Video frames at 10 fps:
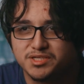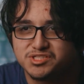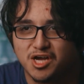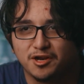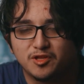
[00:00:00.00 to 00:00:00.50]
but
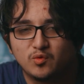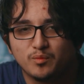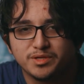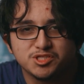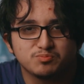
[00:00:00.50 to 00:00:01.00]
he's not a
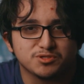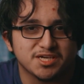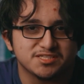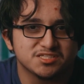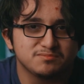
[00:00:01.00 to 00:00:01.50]
nobleman. He just
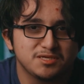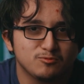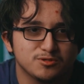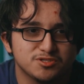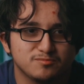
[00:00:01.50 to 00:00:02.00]
pretends to be
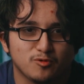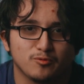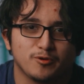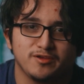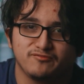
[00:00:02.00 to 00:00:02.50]
one to the
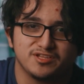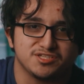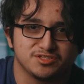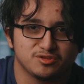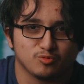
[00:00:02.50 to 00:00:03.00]
point where he
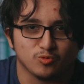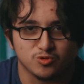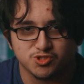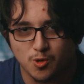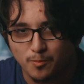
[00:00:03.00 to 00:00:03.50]
fits into the
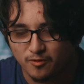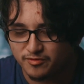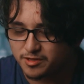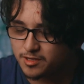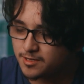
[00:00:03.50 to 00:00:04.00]
role so
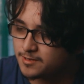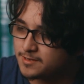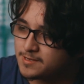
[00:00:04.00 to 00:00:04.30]
perfectly.